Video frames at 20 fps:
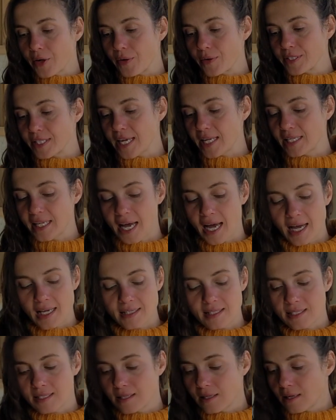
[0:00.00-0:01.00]
Rosa
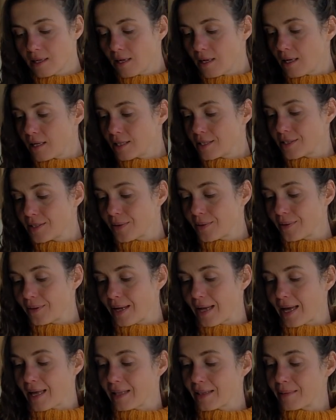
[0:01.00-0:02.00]
does.
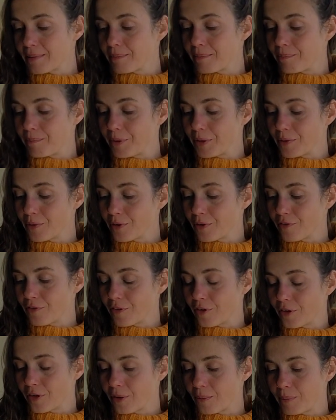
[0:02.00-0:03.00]
So
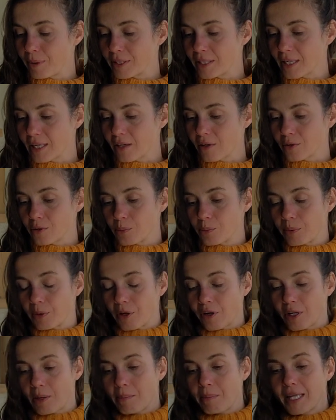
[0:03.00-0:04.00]
beautiful potato to put
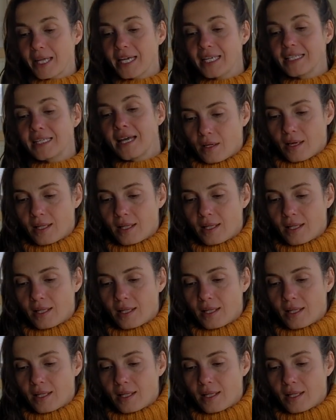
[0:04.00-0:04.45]
on a plate.